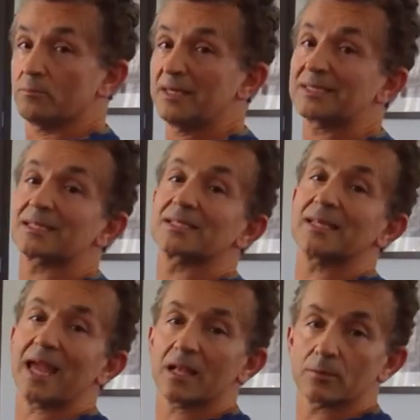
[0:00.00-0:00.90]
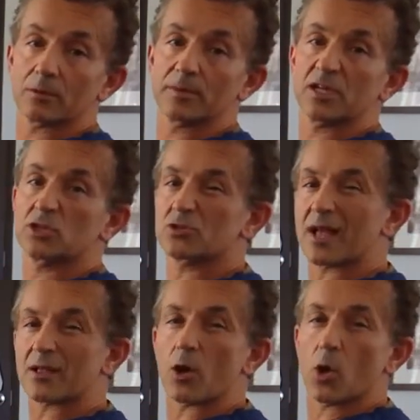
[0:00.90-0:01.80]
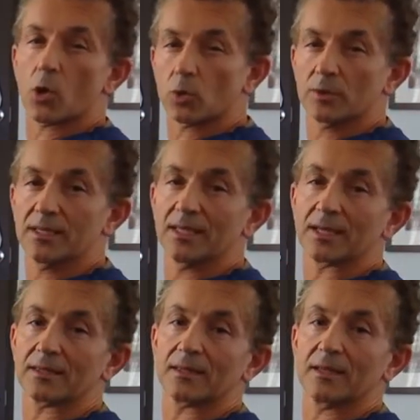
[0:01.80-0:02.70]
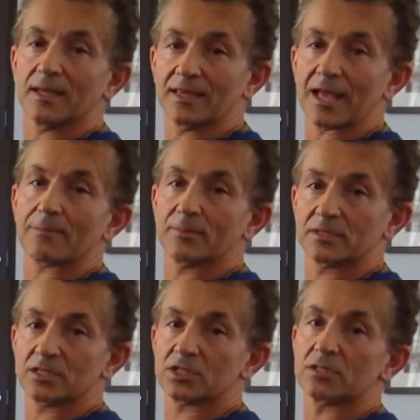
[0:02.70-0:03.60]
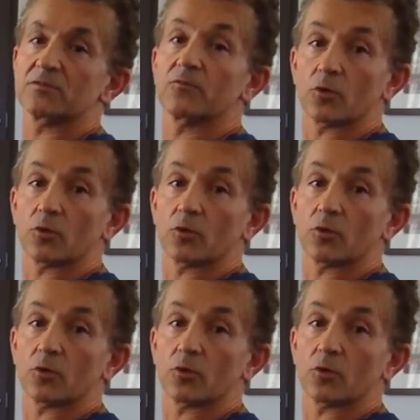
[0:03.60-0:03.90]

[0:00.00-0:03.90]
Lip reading: be sustainable because you're not holding it in that position.